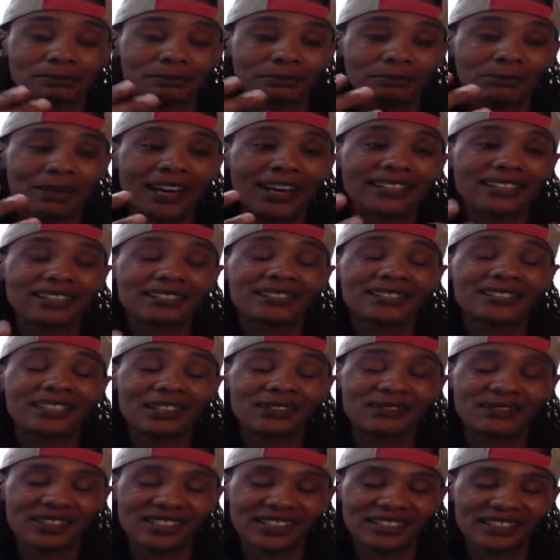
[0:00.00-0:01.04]

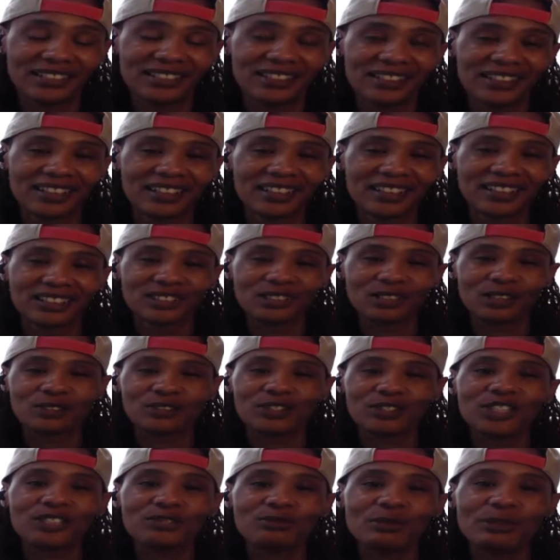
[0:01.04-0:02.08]
positivity. So
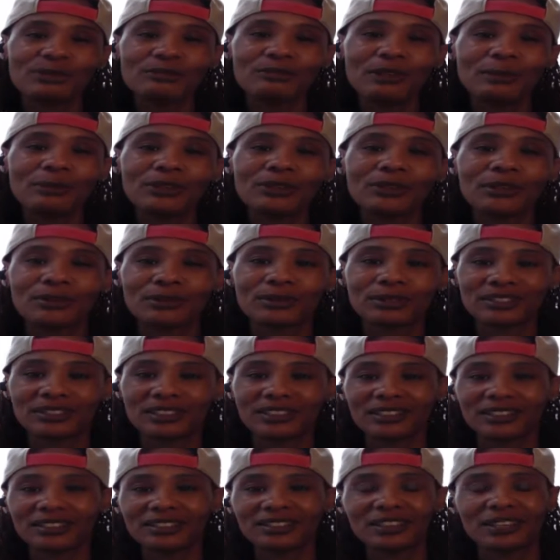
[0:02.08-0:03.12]
just remember those
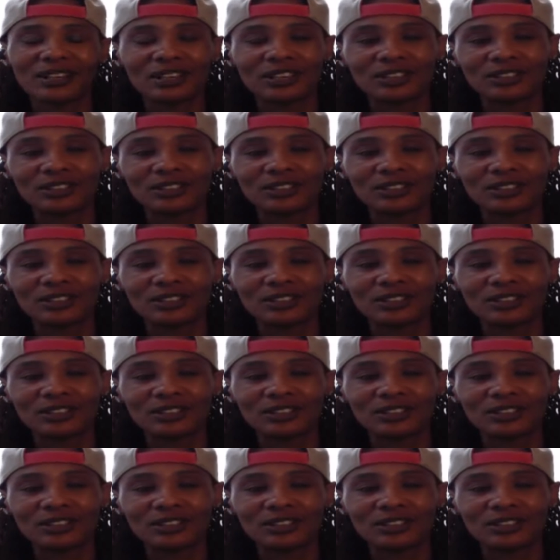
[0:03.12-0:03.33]
things.